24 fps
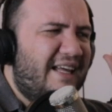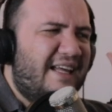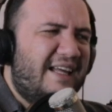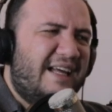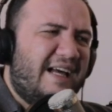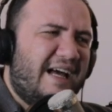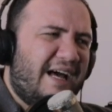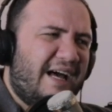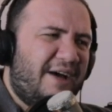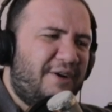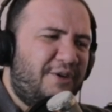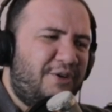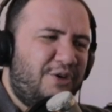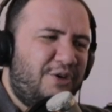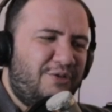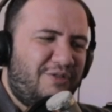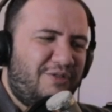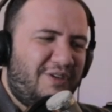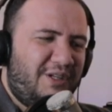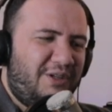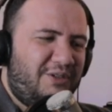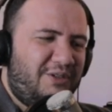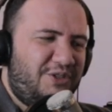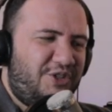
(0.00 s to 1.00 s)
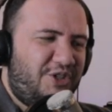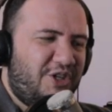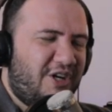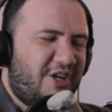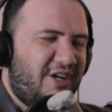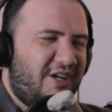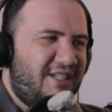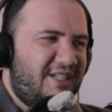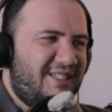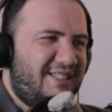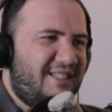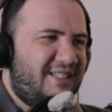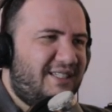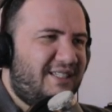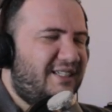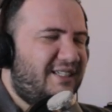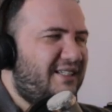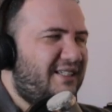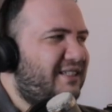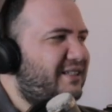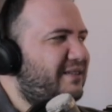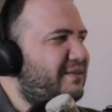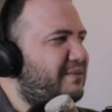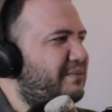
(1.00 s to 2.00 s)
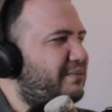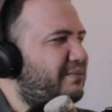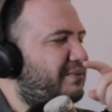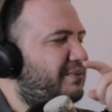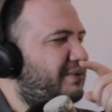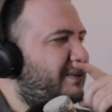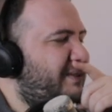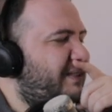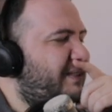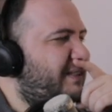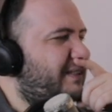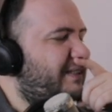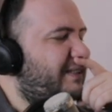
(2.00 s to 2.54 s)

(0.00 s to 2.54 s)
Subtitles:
I don't know if Lil Jon is in it, but